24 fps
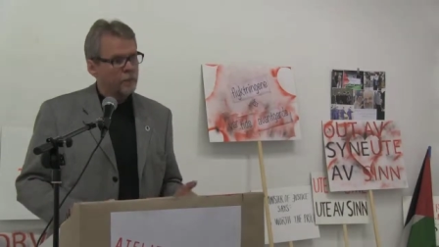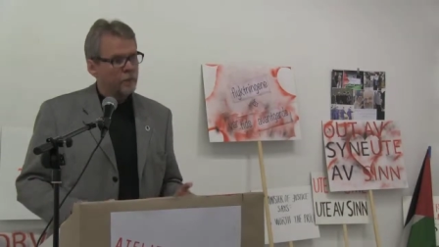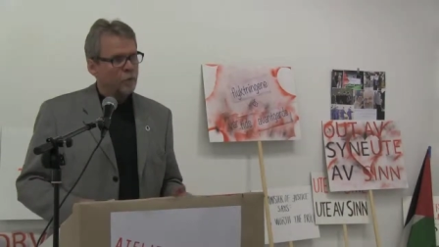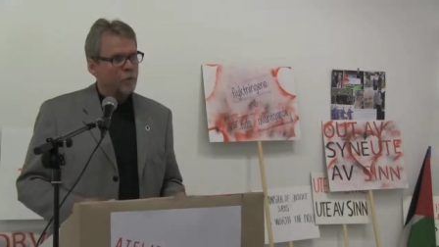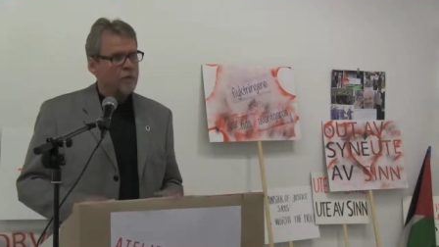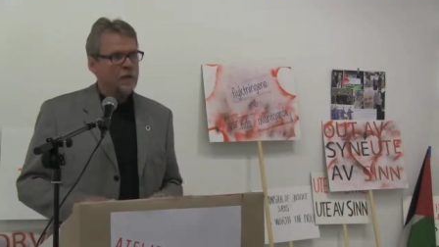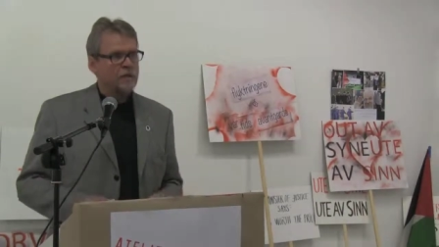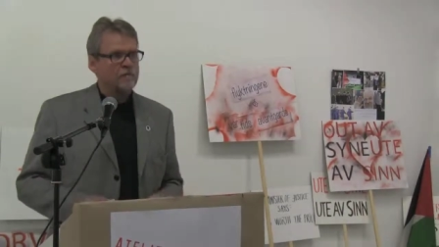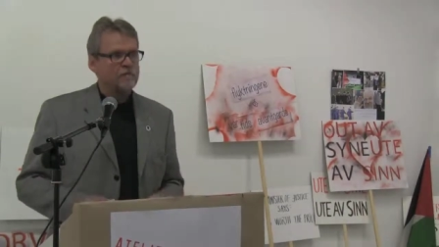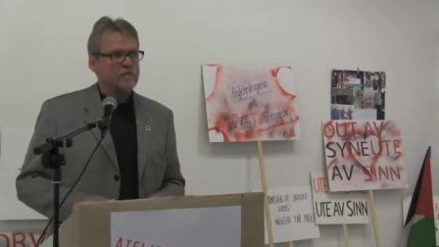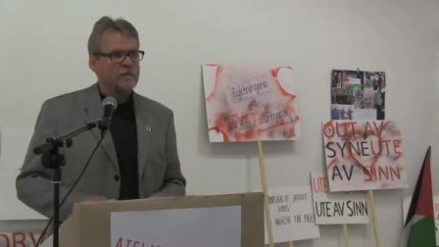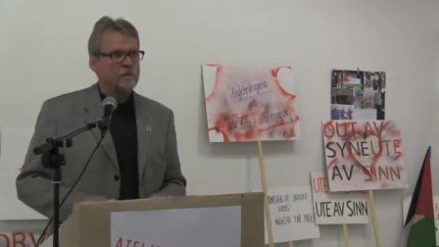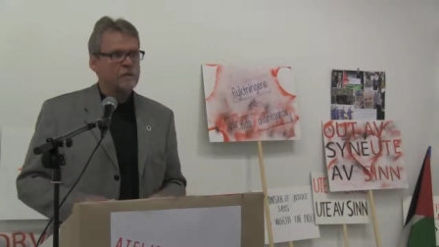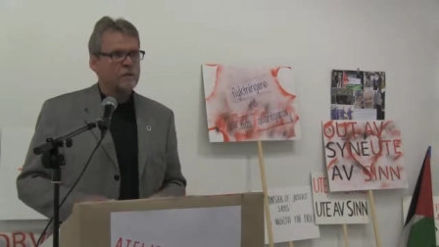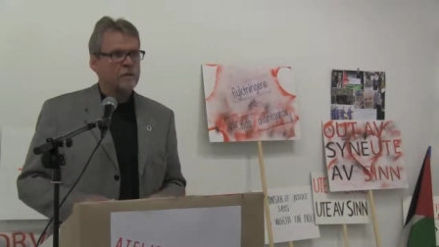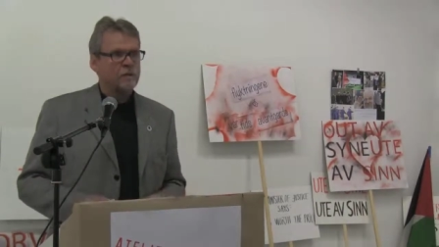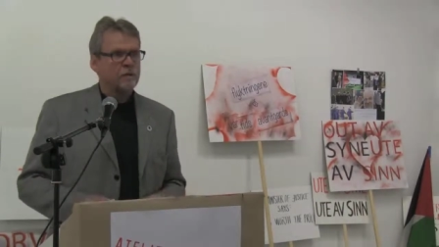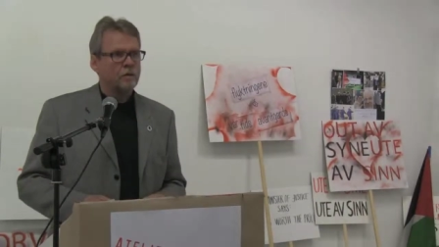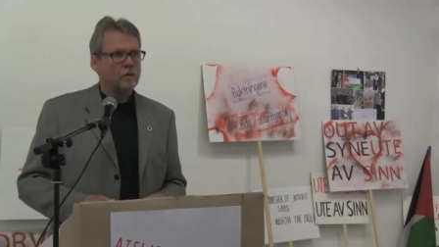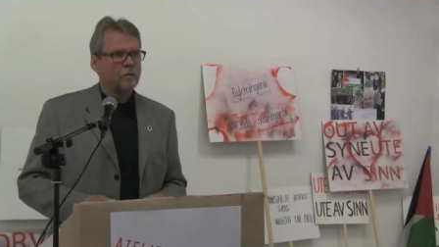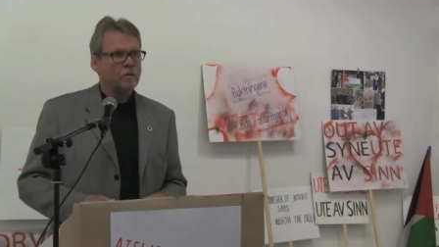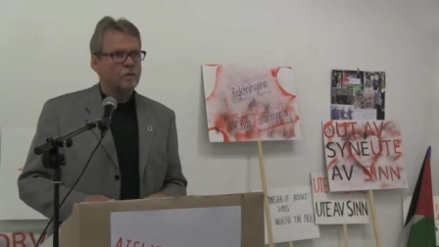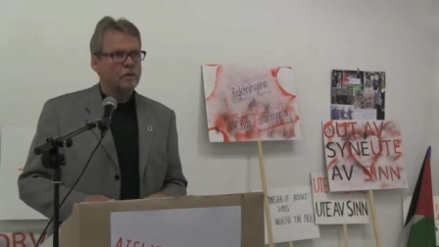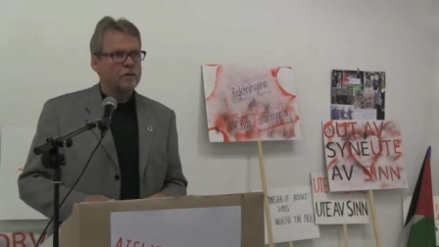We have seen
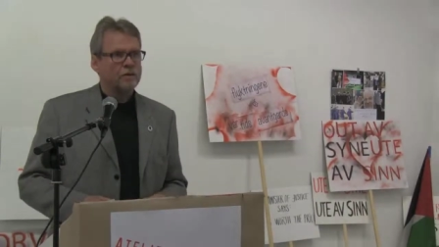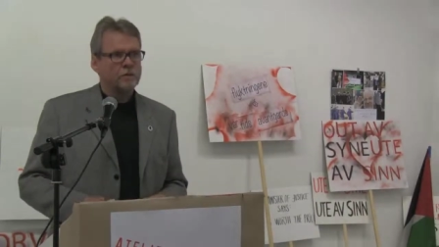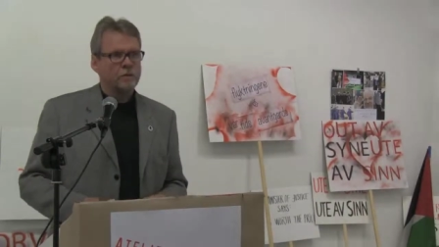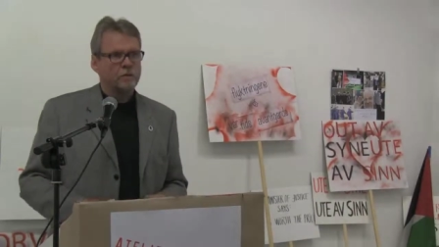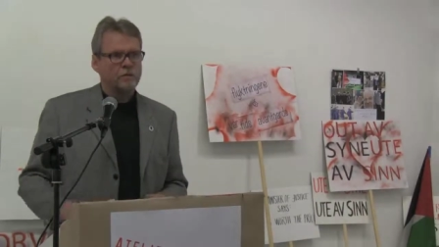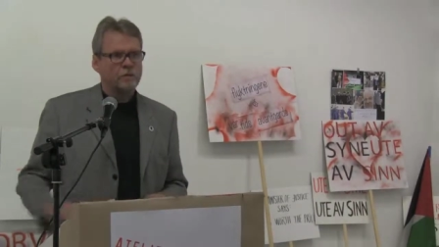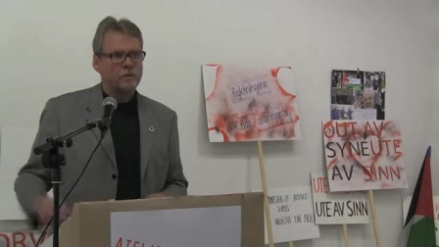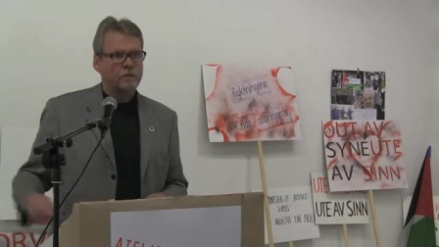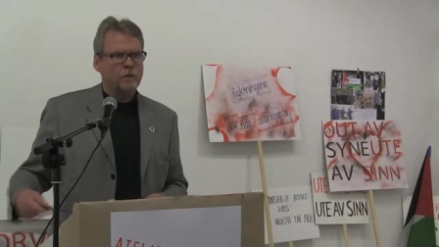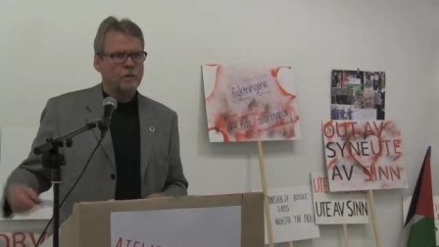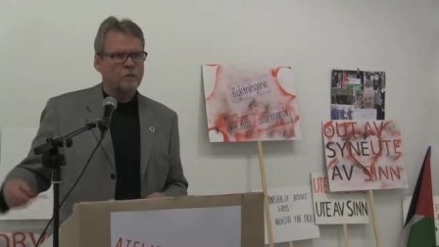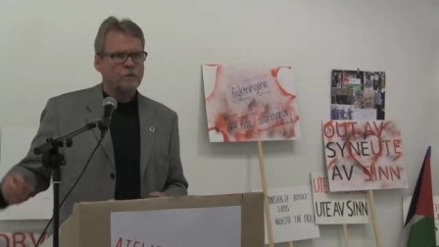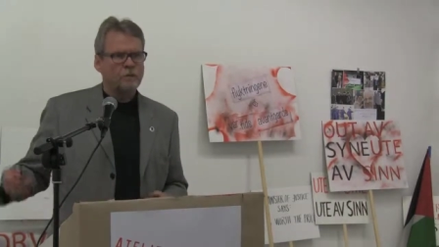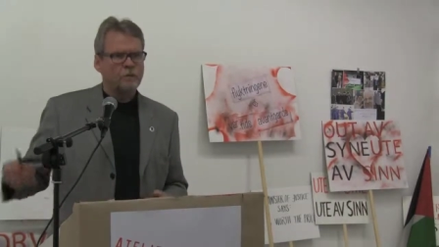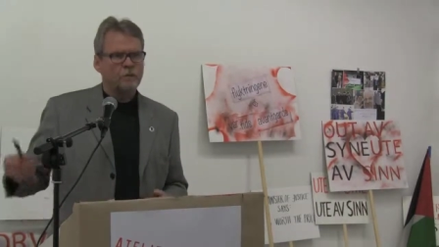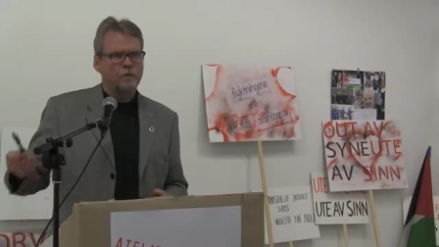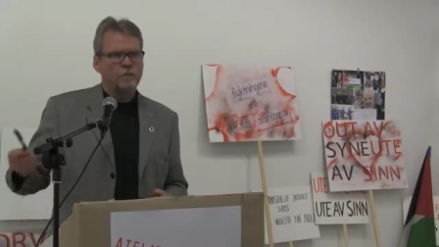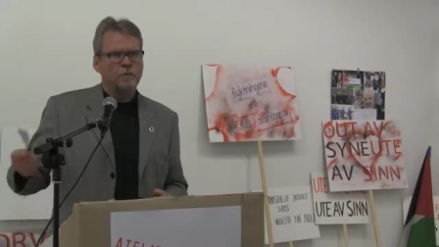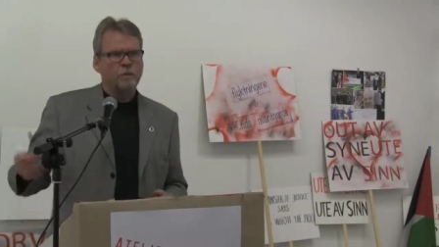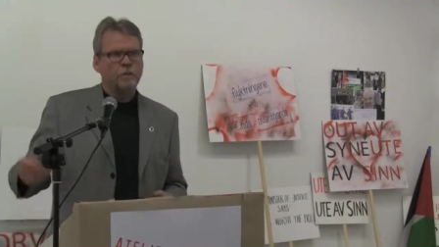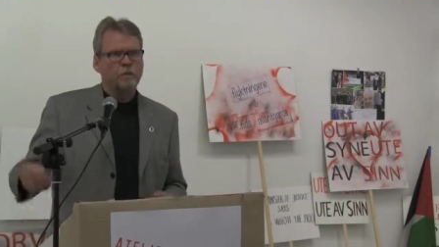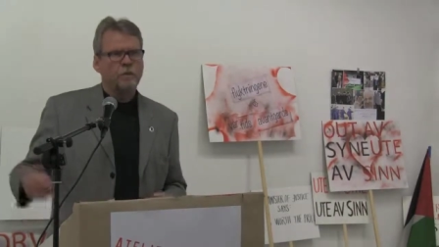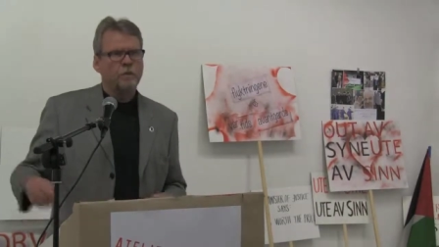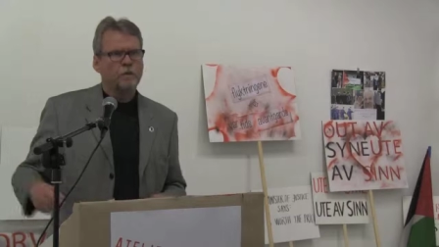numbers, I'm sure,
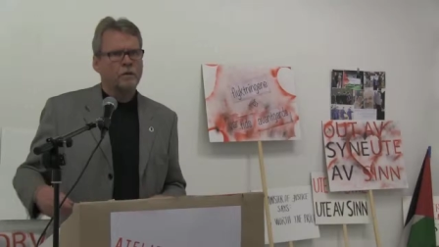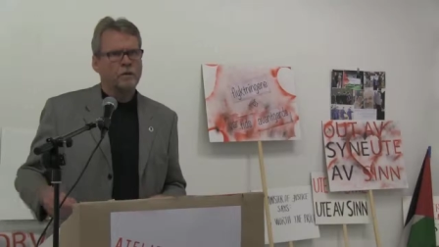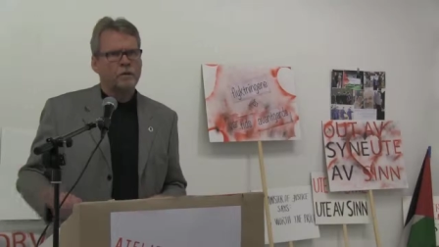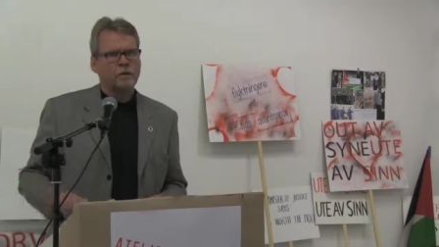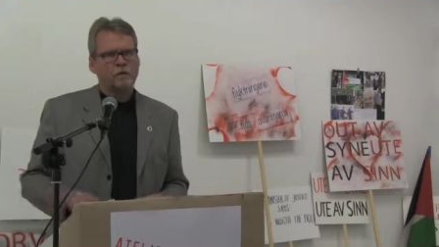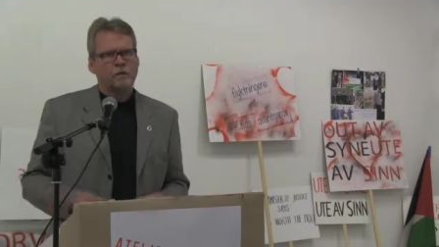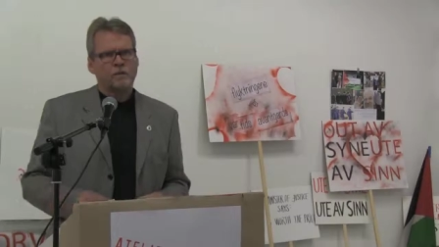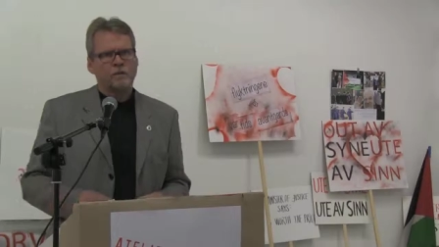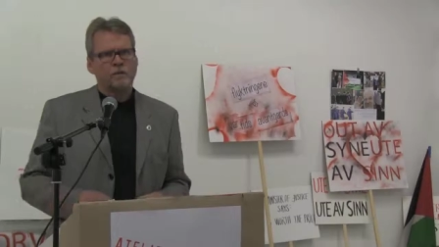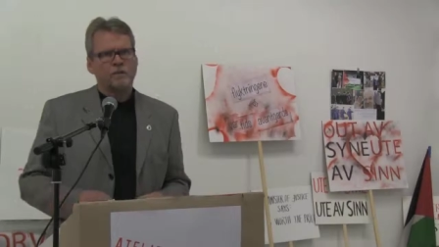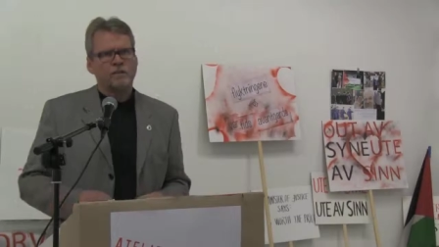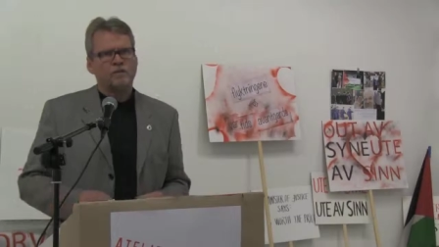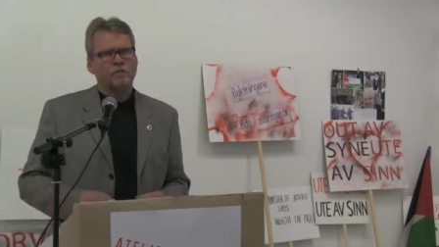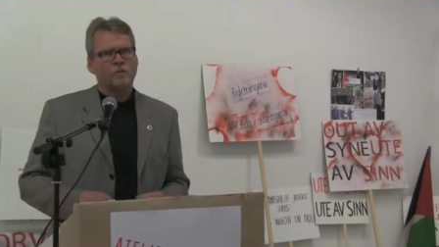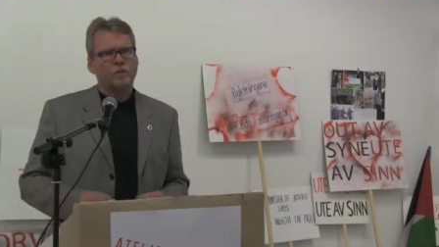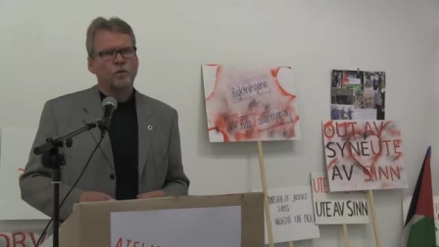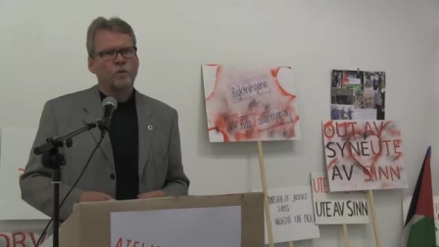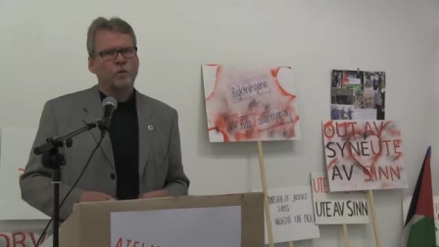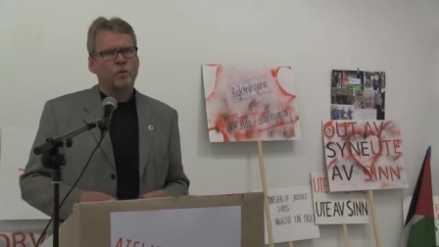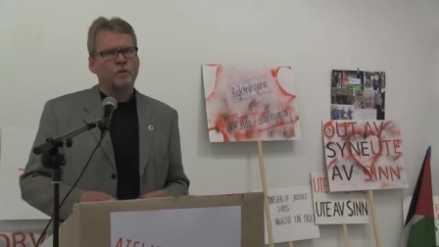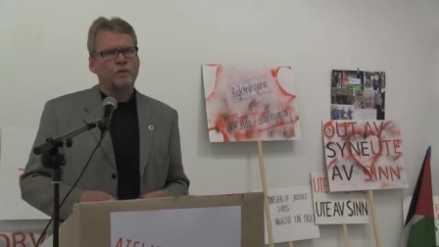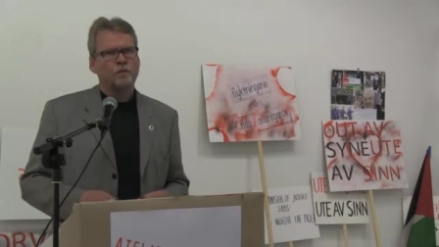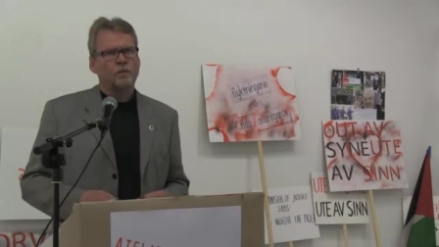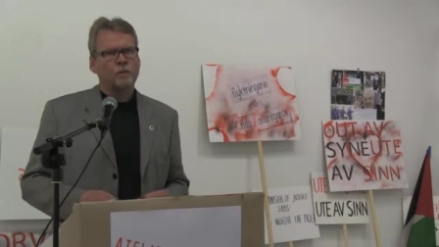Bjarte, you must have more
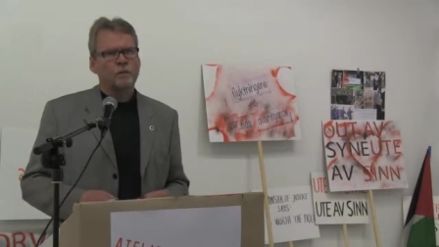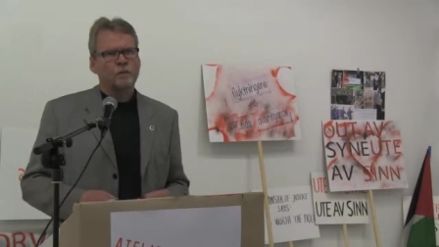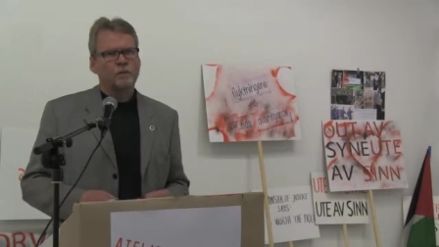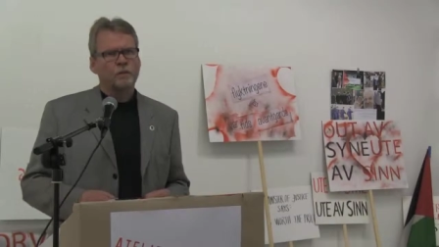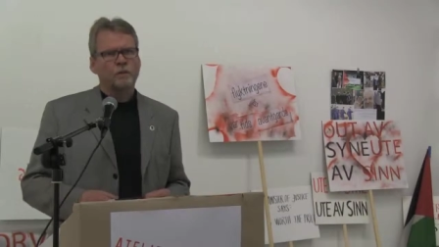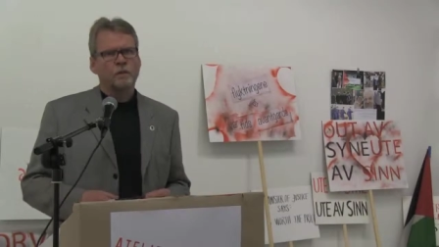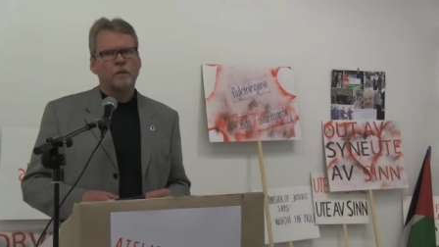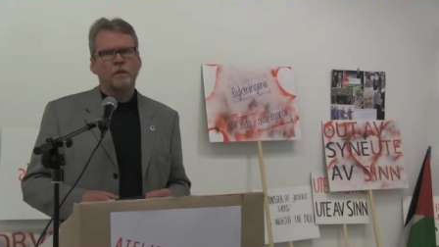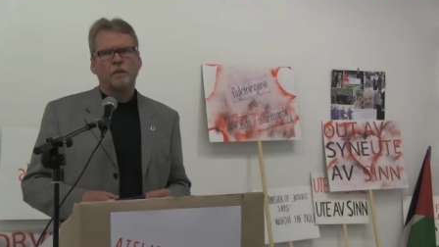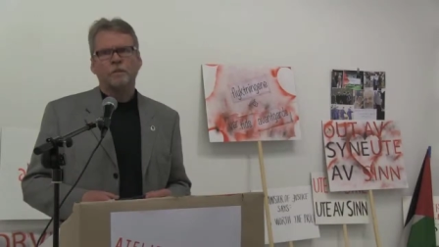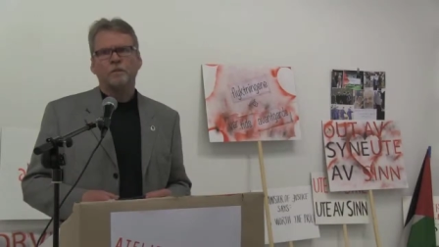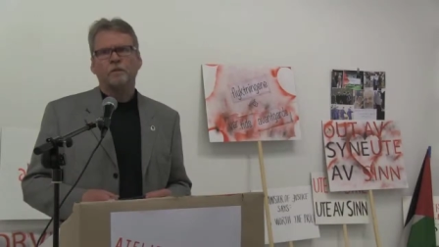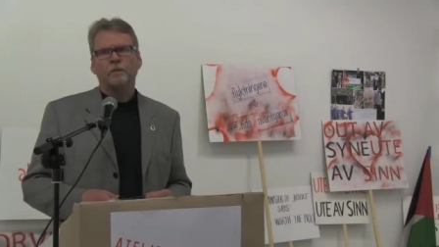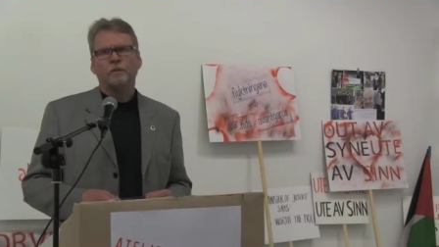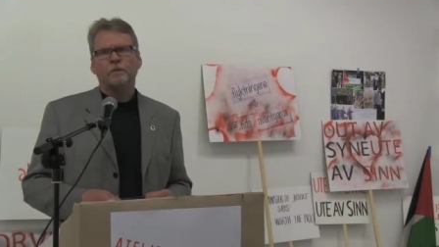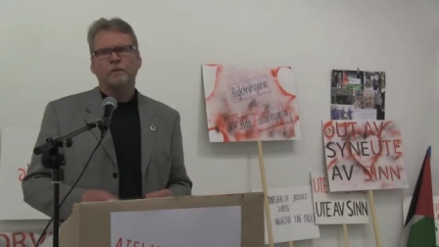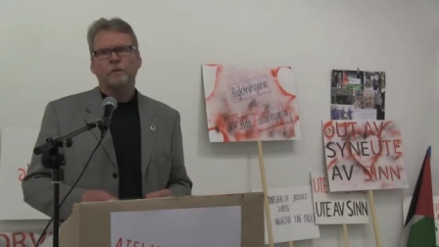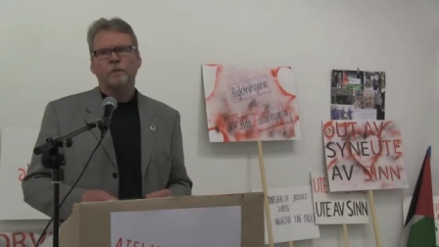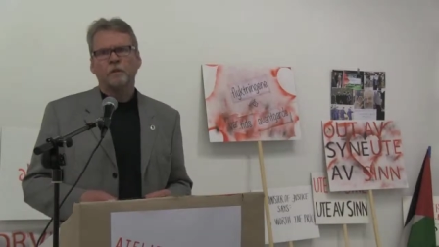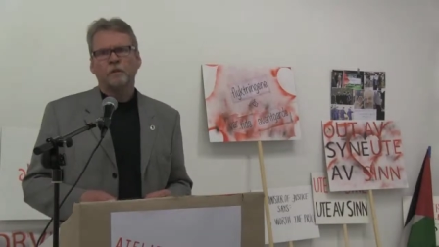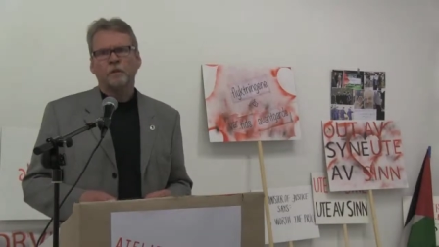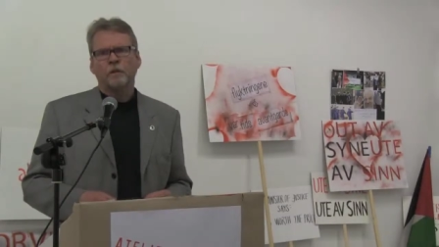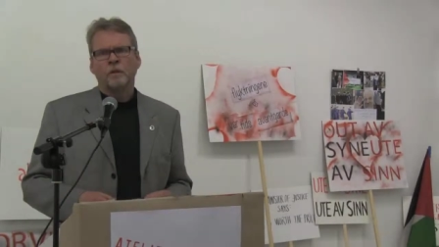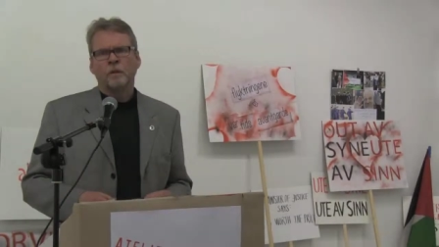updated numbers,
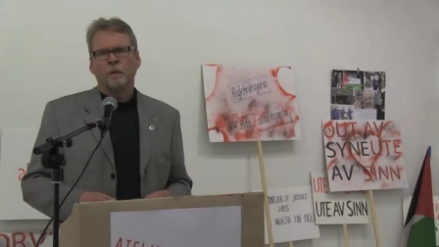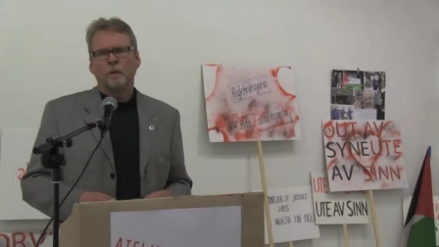but